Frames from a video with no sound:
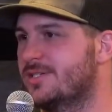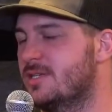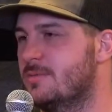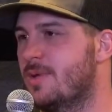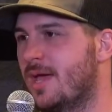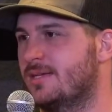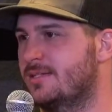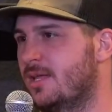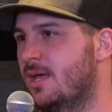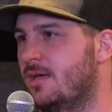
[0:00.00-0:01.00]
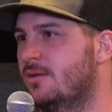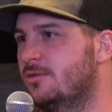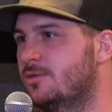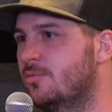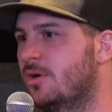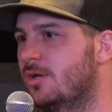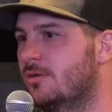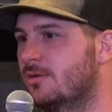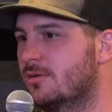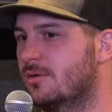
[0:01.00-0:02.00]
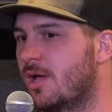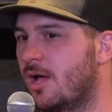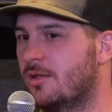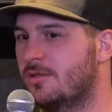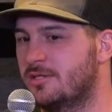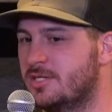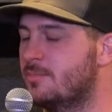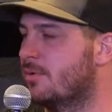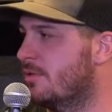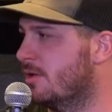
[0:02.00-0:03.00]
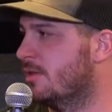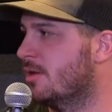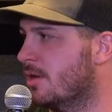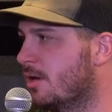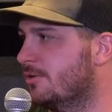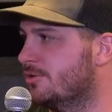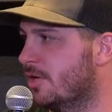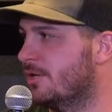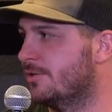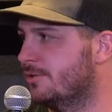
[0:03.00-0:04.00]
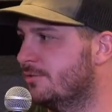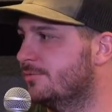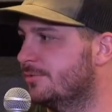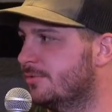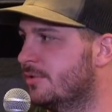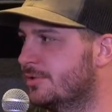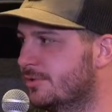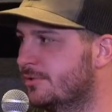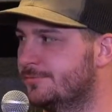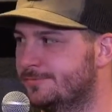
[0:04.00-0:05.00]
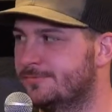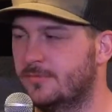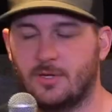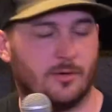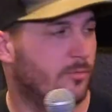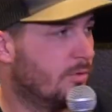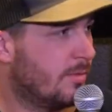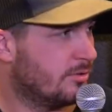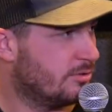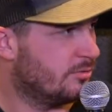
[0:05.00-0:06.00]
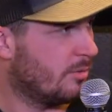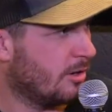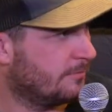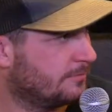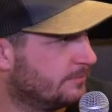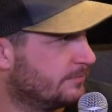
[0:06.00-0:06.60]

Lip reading: to see past that to what God, the deeper thing that God is trying to do. That's good. Yeah. What about you, Dwayne?